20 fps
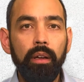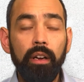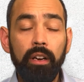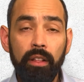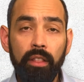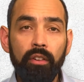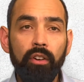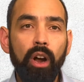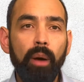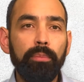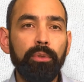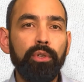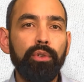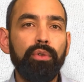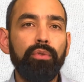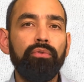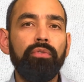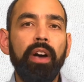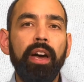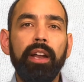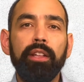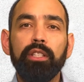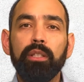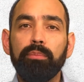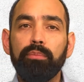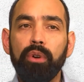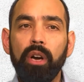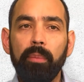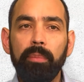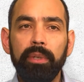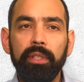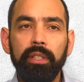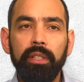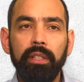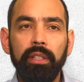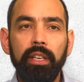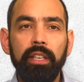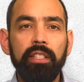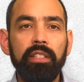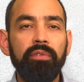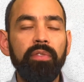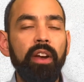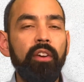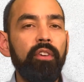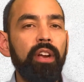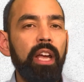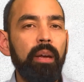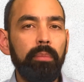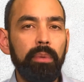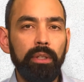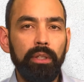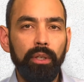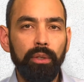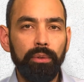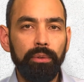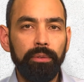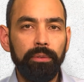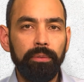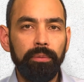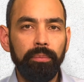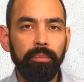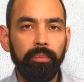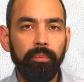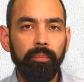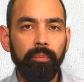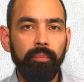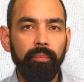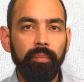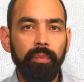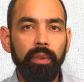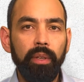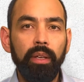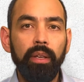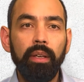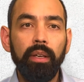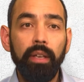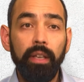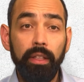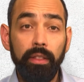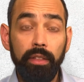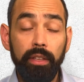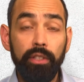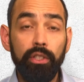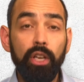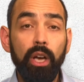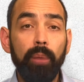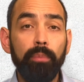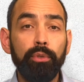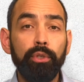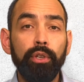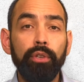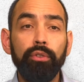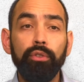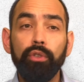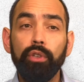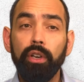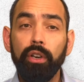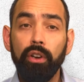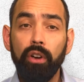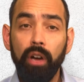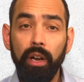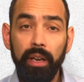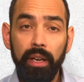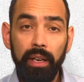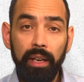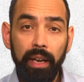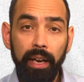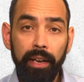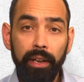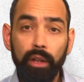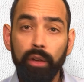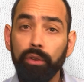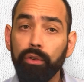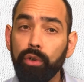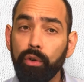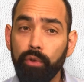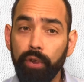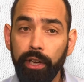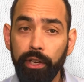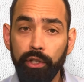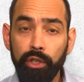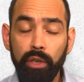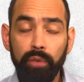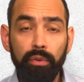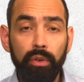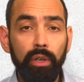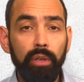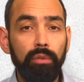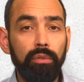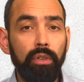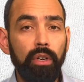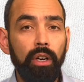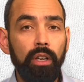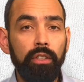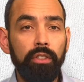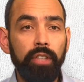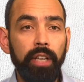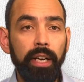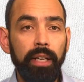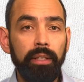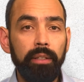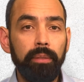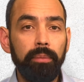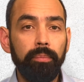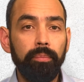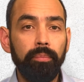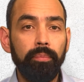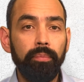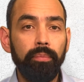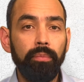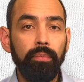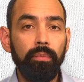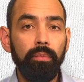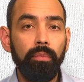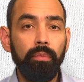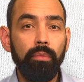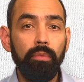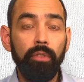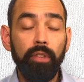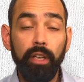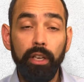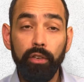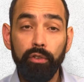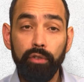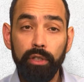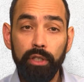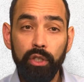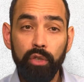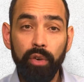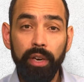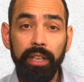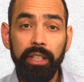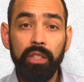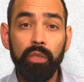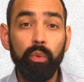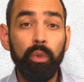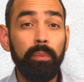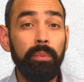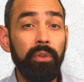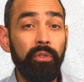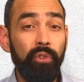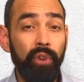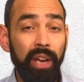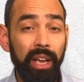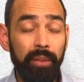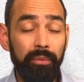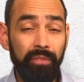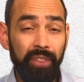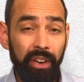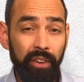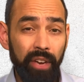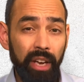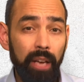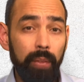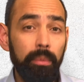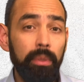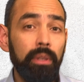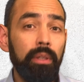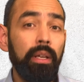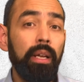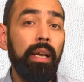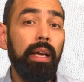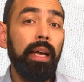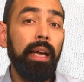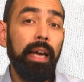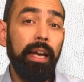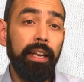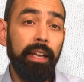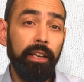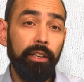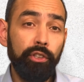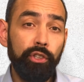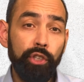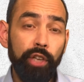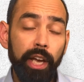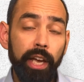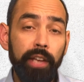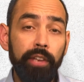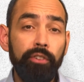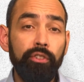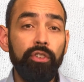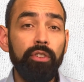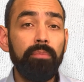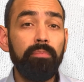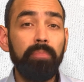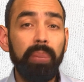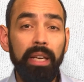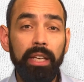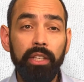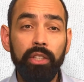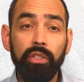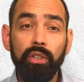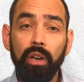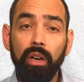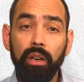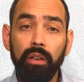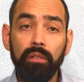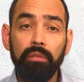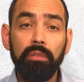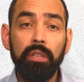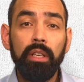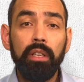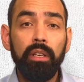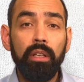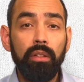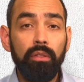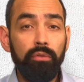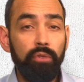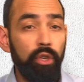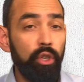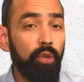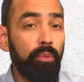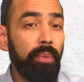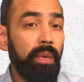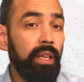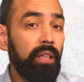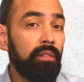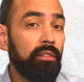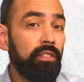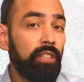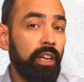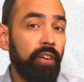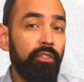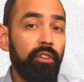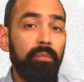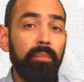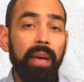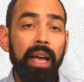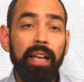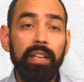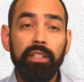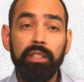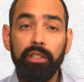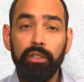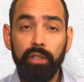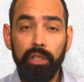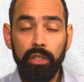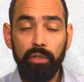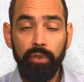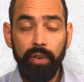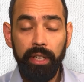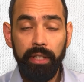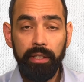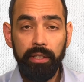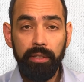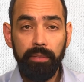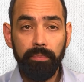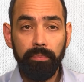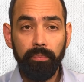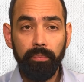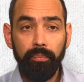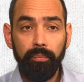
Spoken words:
Another option to finance a property is a variable loan. In this option, you are not aligning the duration of a loan contract. The interest rates will be variable and can change based on European Central Bank's interest rates.